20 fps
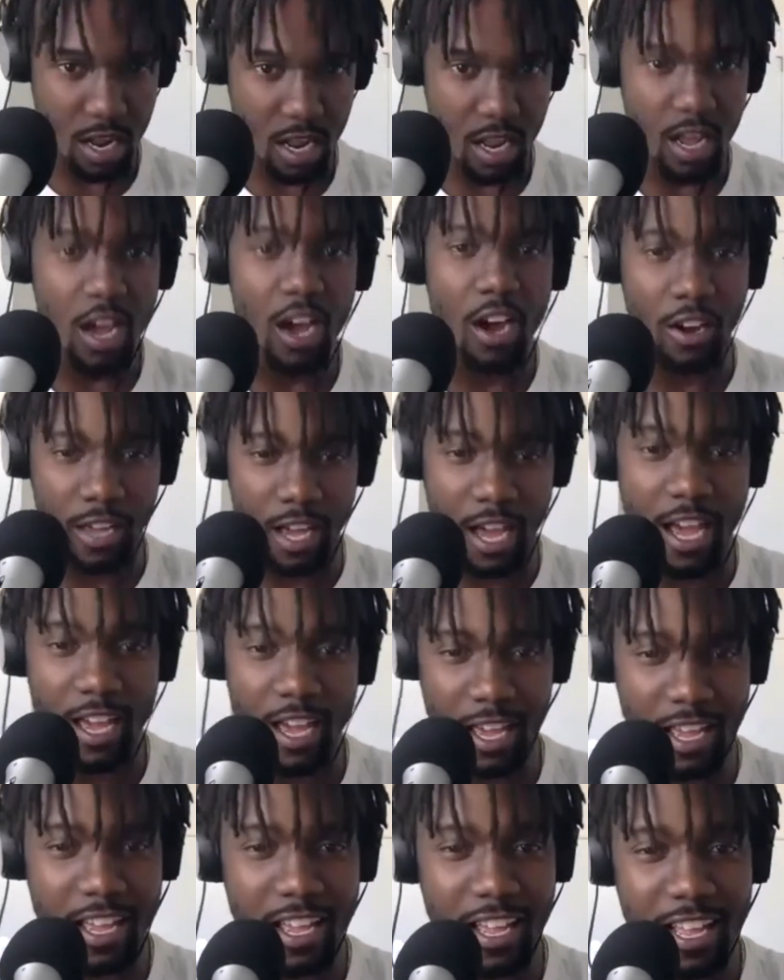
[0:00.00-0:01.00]
okay,
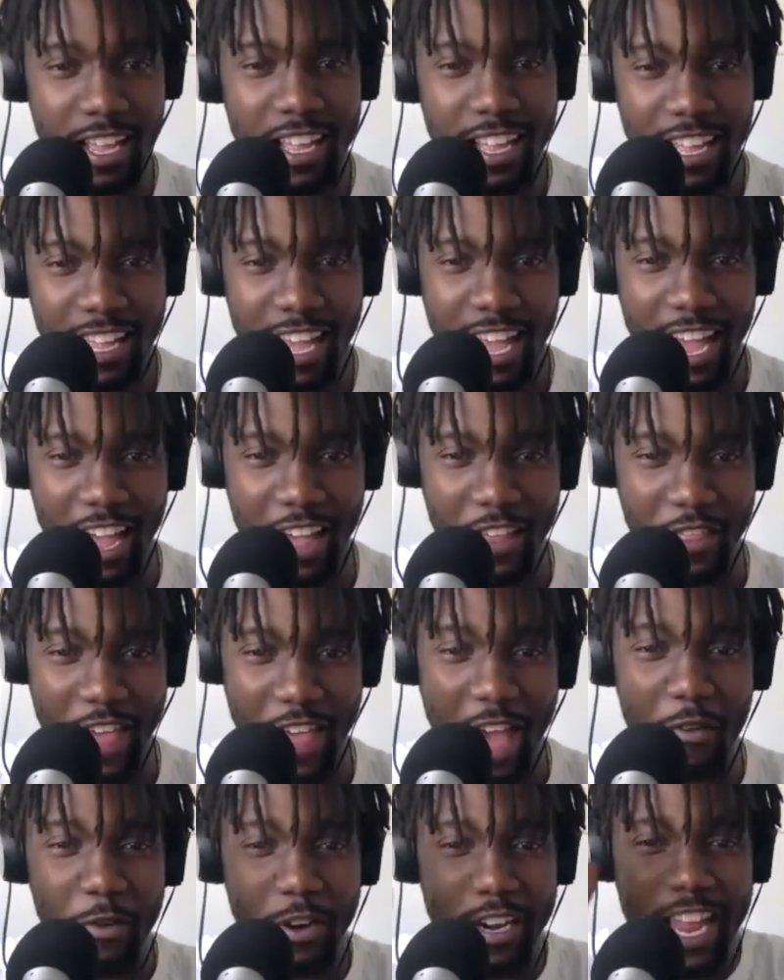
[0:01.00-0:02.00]
and that
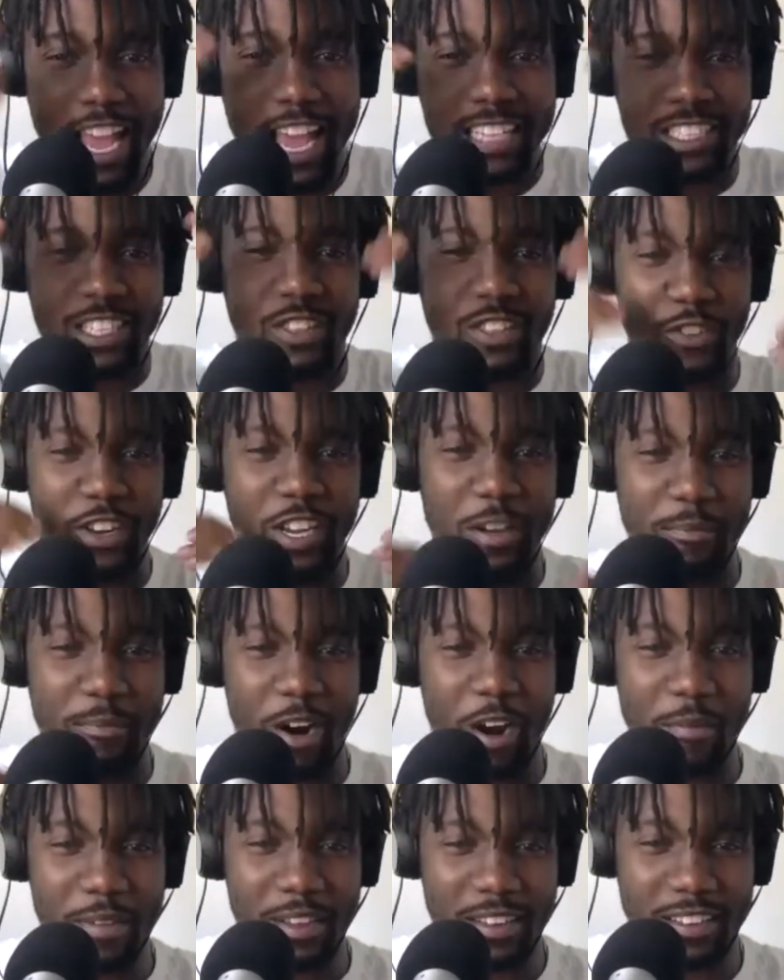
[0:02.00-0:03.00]
one has the three
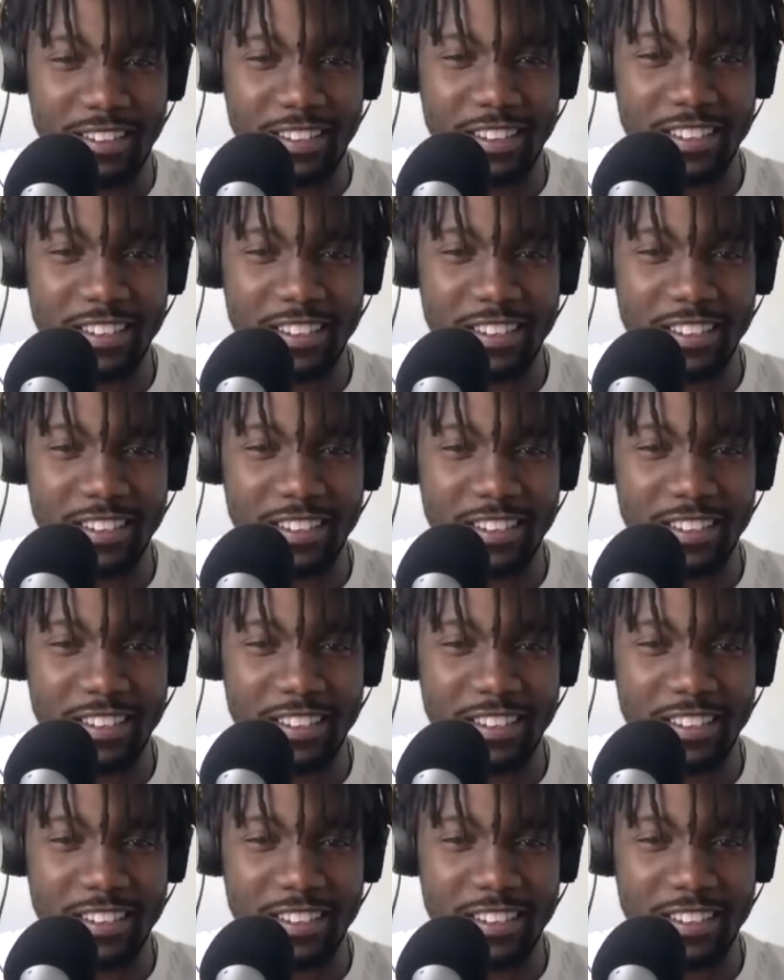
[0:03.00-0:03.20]
compartments.